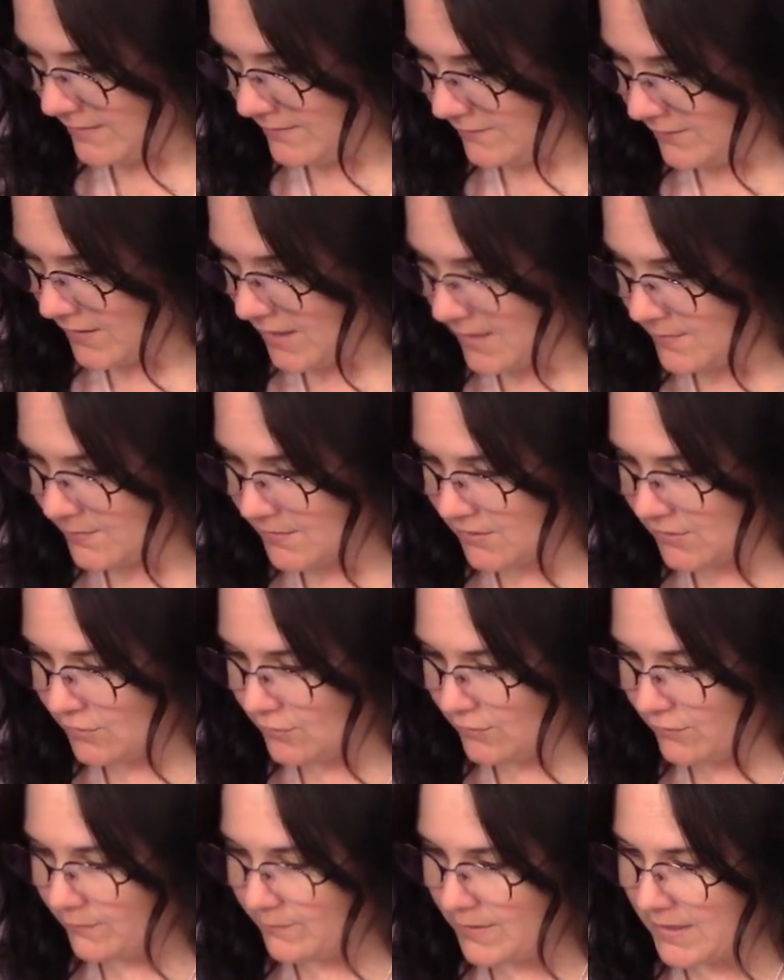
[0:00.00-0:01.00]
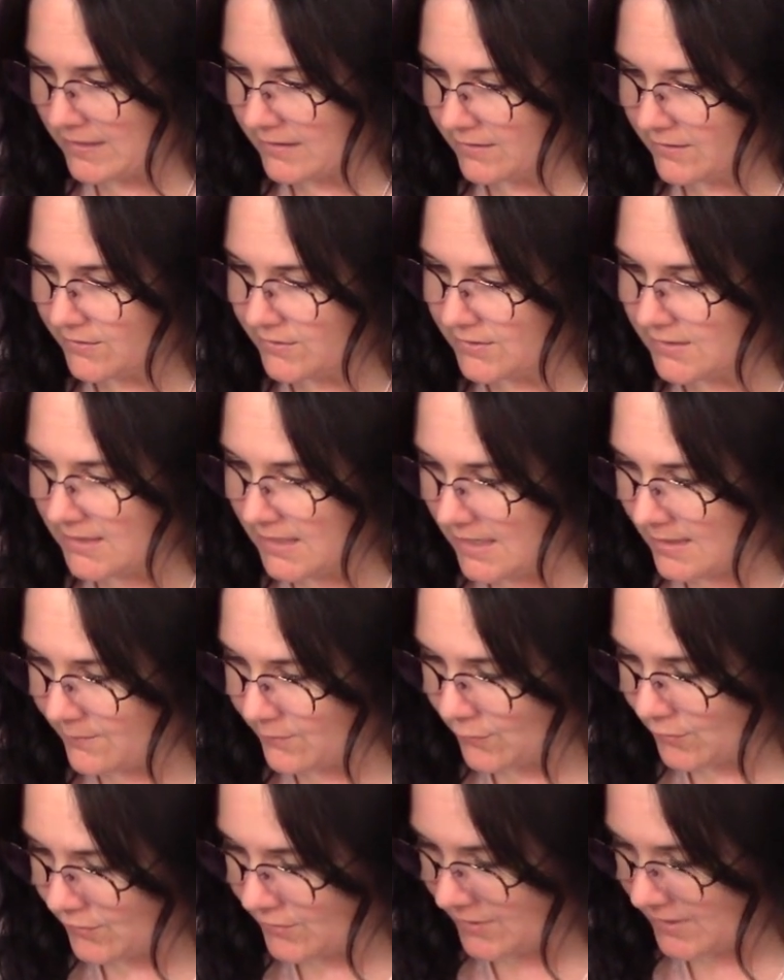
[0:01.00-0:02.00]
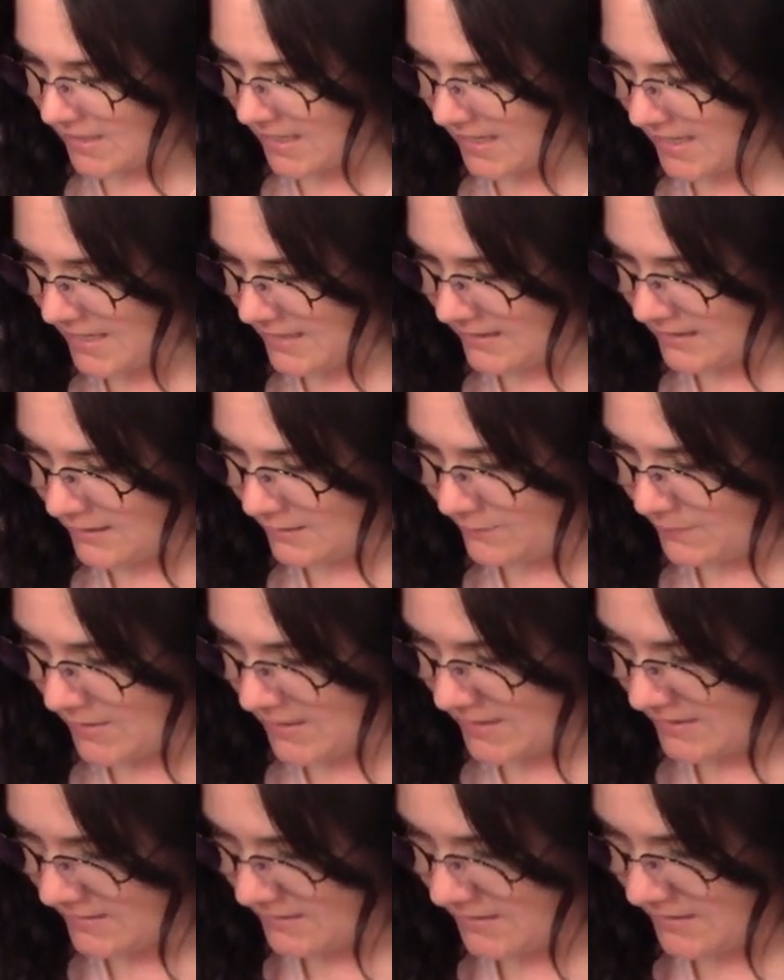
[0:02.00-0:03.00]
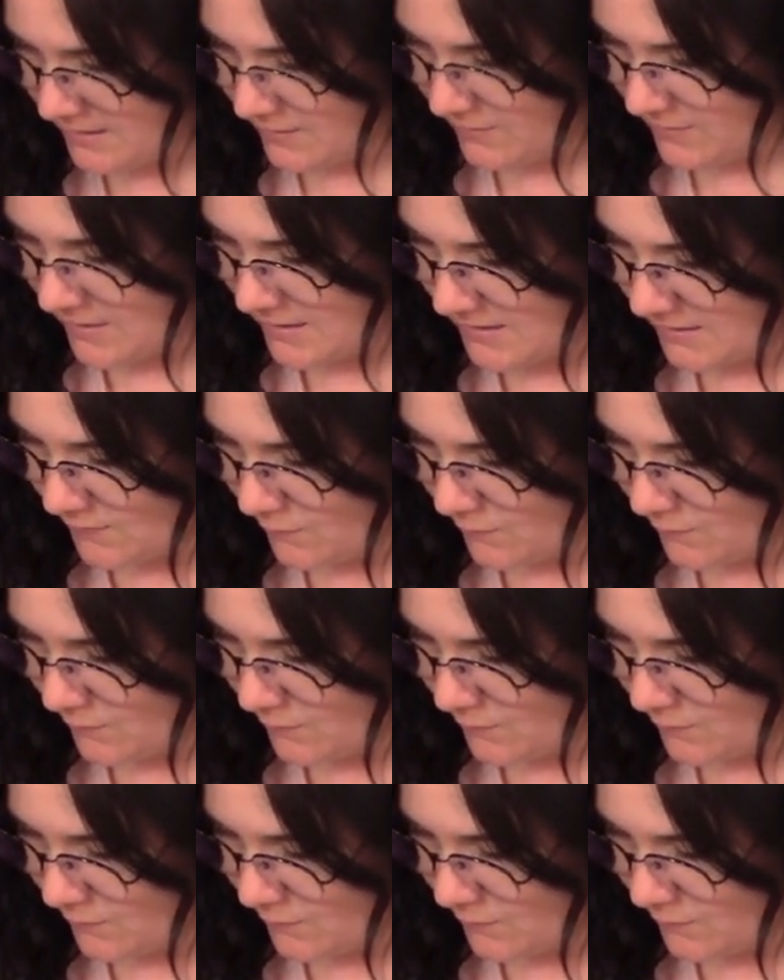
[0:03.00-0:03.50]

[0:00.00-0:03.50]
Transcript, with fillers: of Cups, the Two of Pentacles, the Emperor, and the Hanging Man here as